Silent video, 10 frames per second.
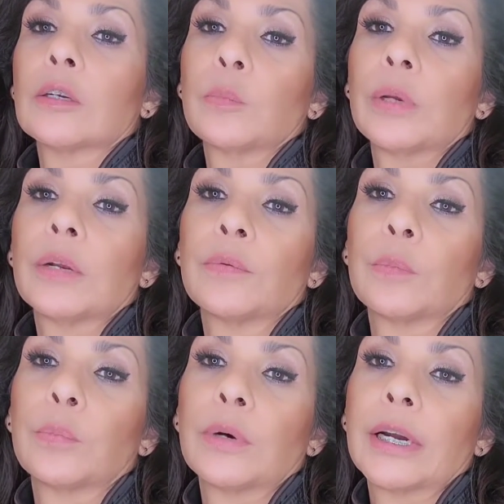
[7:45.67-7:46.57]
little bit of
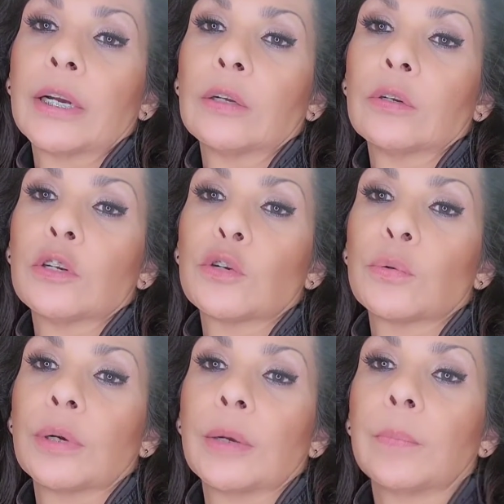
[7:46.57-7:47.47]
the brown
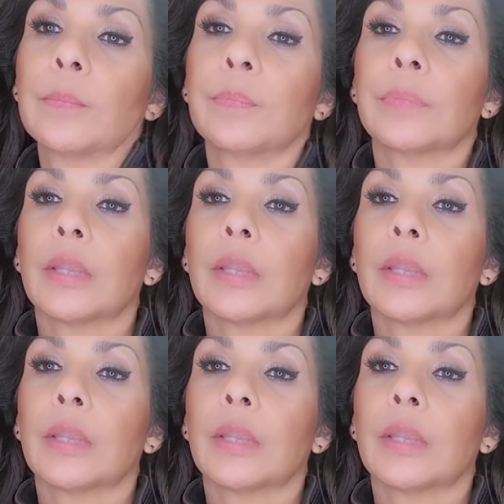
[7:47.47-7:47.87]
trim